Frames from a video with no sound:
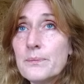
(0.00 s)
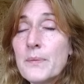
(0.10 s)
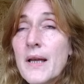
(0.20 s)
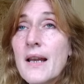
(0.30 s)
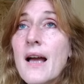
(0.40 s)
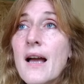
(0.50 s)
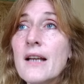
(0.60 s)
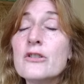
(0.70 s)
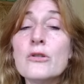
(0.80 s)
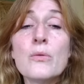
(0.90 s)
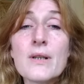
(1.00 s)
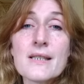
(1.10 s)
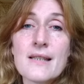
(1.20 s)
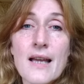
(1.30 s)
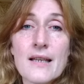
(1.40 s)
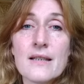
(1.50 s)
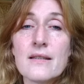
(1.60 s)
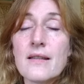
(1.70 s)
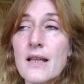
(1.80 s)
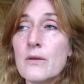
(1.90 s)
But I do want to say
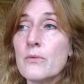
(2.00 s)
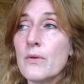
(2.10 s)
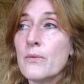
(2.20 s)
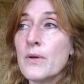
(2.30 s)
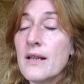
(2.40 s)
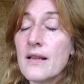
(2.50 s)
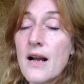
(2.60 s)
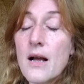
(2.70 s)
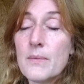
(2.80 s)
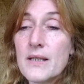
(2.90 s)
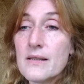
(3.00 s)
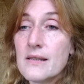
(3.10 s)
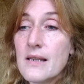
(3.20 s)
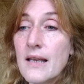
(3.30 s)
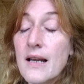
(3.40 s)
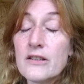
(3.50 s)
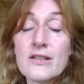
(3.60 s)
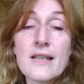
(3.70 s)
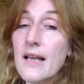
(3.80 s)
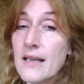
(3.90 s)
that in reading the comments, and I
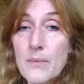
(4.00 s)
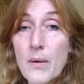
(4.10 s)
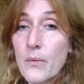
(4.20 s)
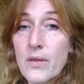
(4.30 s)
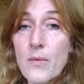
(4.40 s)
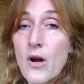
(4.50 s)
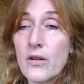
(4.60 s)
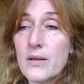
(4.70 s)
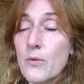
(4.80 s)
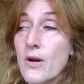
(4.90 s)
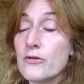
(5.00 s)
just can't keep up with them all anymore.